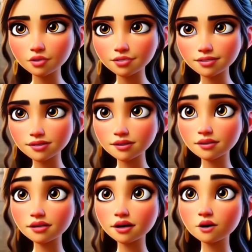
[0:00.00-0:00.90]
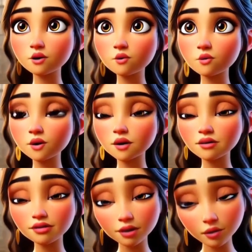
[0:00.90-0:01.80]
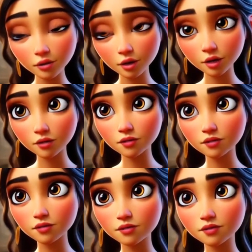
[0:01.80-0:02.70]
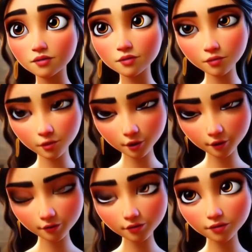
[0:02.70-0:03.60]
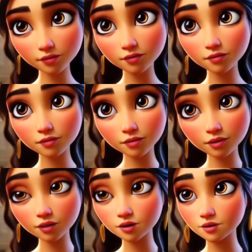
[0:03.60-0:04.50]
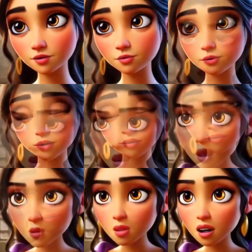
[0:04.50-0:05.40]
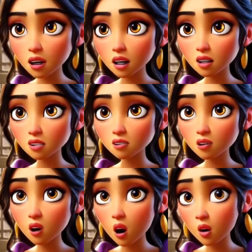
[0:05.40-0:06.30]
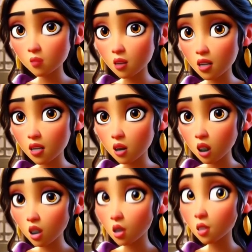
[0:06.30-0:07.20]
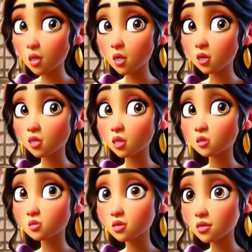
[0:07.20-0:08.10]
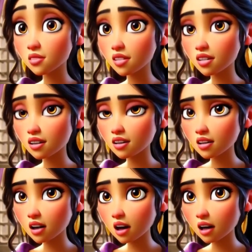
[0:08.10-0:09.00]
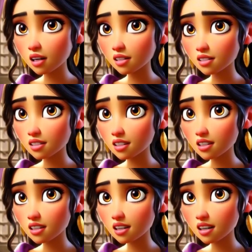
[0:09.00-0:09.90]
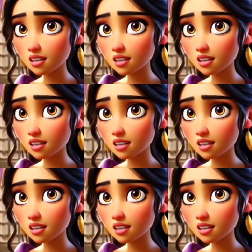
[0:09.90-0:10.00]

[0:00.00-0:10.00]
Give the Jews in Susa permission to carry out this day's edict tomorrow also, and let Haman's 10 sons be put on poles, just like their father.